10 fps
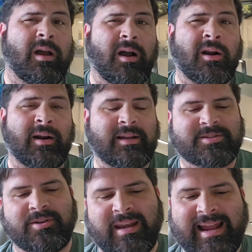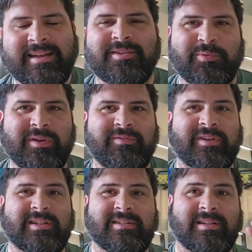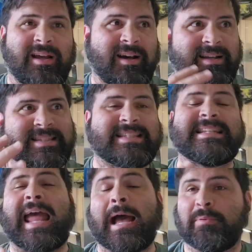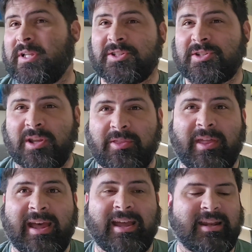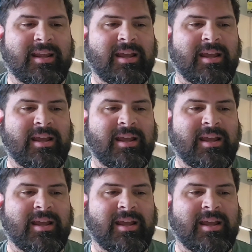Alright, so now that we've established that